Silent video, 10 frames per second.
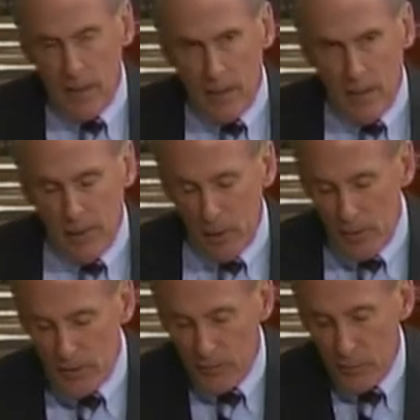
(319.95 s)

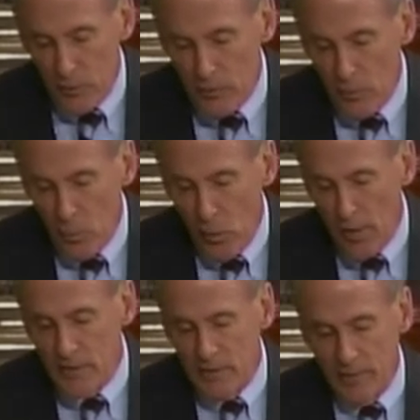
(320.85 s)
Americans have heard the
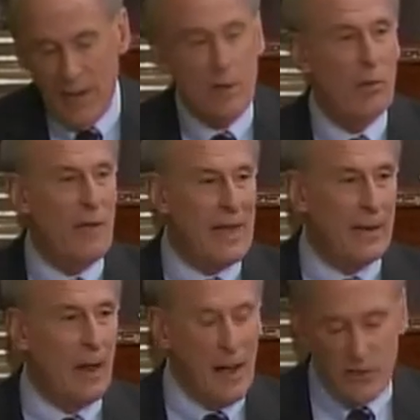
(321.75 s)
warnings of many who have
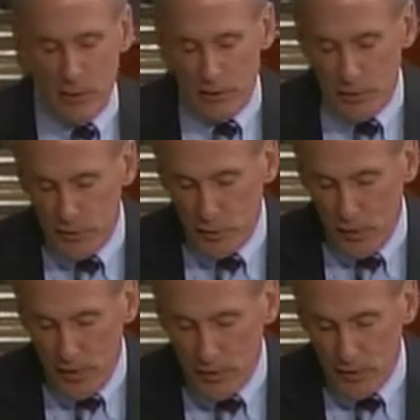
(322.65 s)
analyzed our
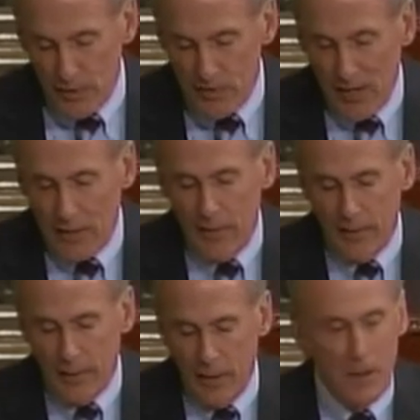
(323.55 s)
situation and sounded the
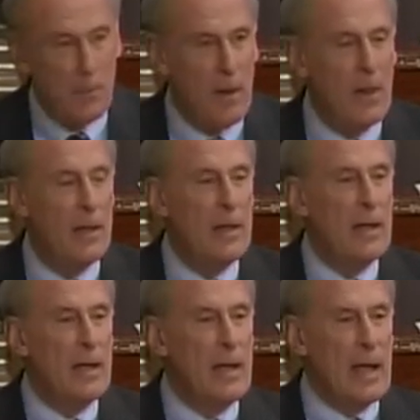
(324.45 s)
alarm,
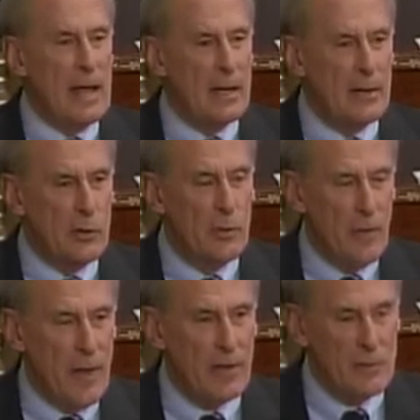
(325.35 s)
and in
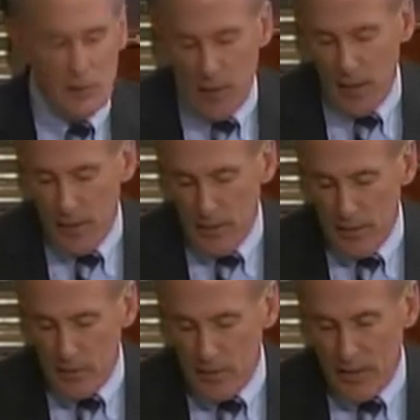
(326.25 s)

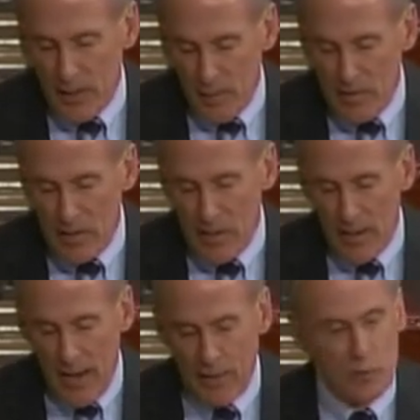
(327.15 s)
2010 said immediate
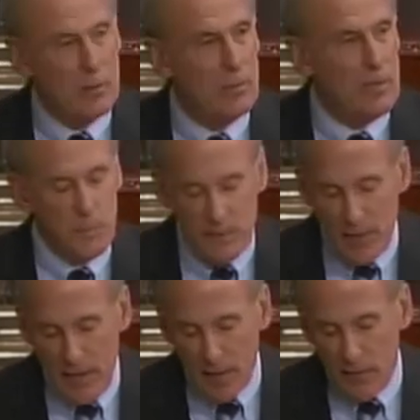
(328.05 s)
action must be
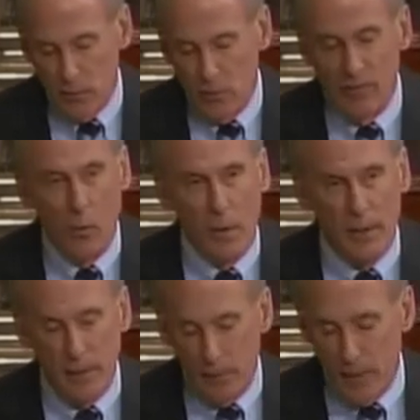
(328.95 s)
taken to
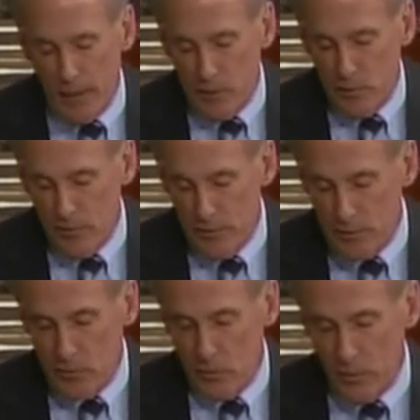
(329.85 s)
avoid a national
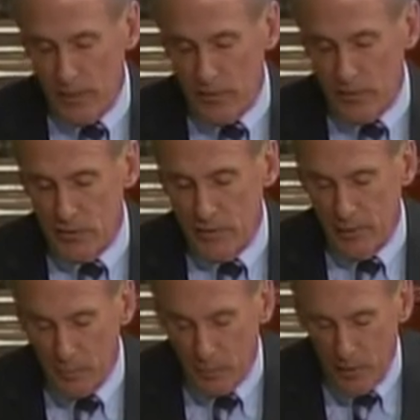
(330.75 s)
fiscal crisis of
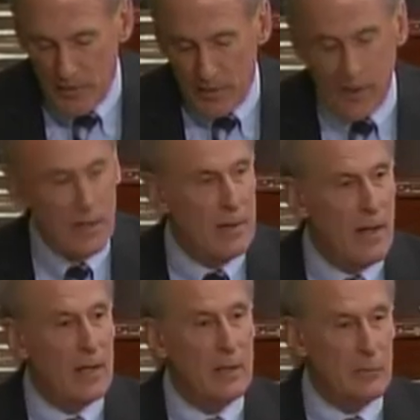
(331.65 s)
unprecedented
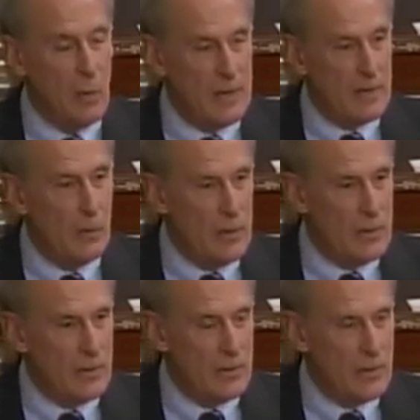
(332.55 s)
negative
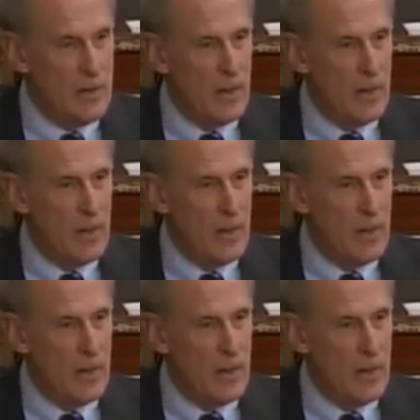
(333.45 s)
consequences.